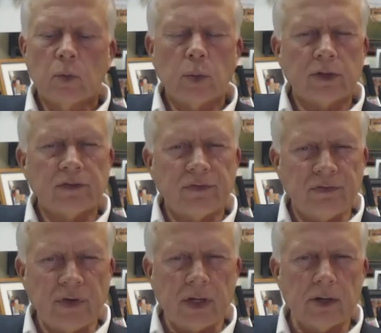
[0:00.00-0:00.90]
with
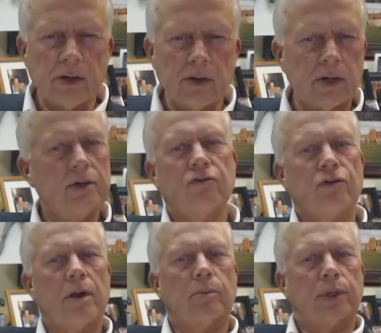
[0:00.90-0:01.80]
fear and
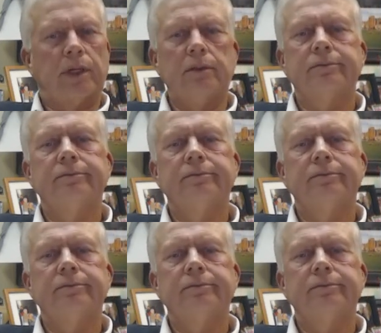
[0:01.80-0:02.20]
trembling.